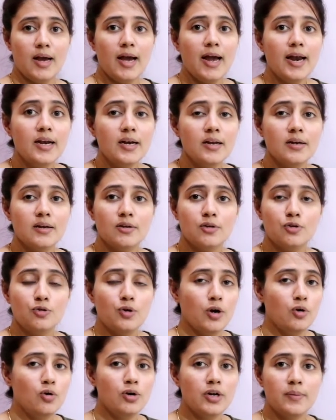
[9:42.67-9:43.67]
and you
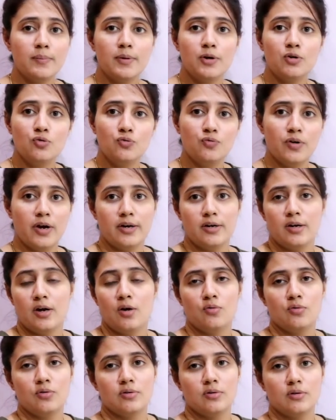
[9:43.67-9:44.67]
are not able to find
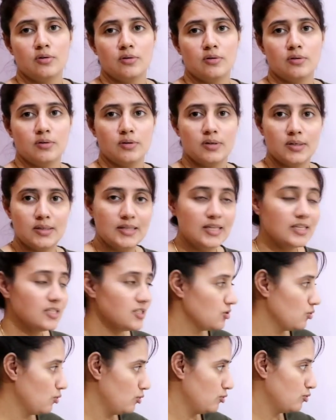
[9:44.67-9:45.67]
out
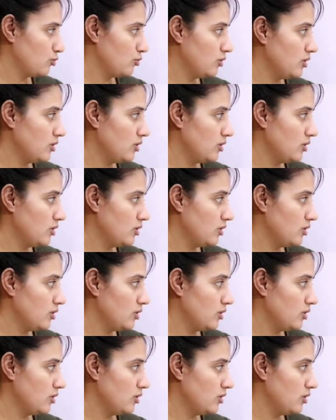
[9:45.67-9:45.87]
this also.